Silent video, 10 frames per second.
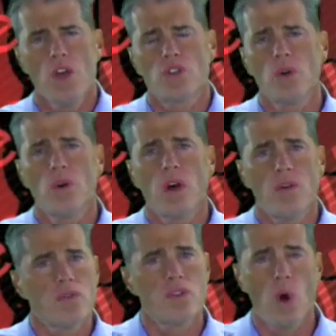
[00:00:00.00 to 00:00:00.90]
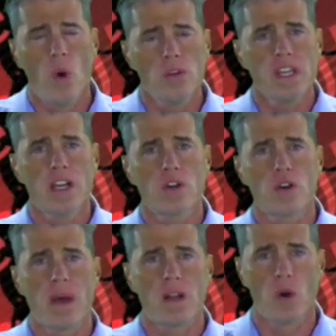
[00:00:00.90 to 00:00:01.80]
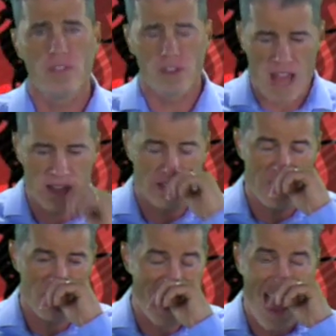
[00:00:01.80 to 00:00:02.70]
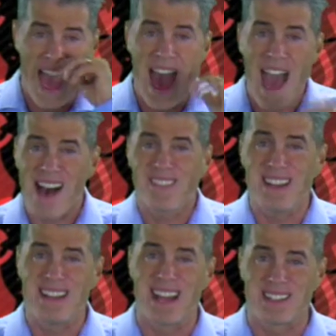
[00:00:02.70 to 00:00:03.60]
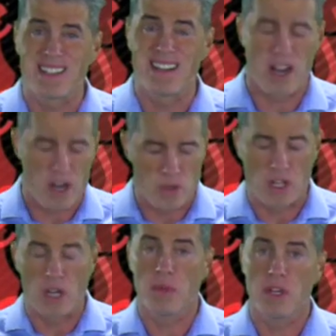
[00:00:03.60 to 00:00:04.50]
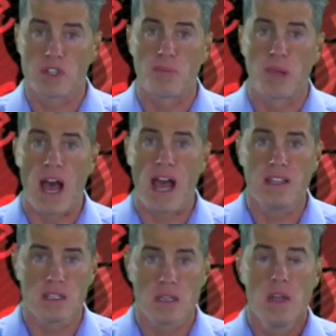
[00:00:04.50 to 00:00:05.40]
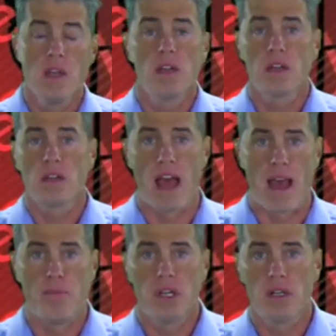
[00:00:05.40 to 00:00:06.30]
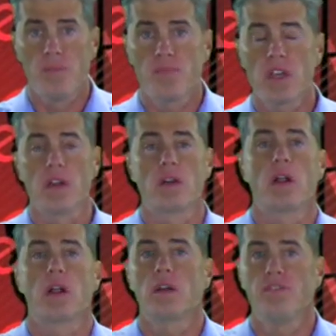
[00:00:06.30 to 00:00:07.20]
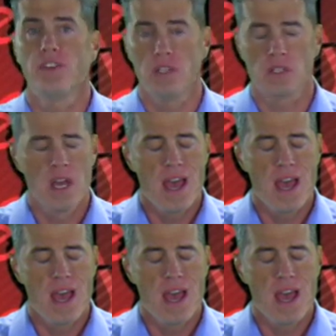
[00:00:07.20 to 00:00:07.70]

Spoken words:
So the only incremental overhead that you have in that scenario is going to be your supplies, your lab bill, and your credit card fees.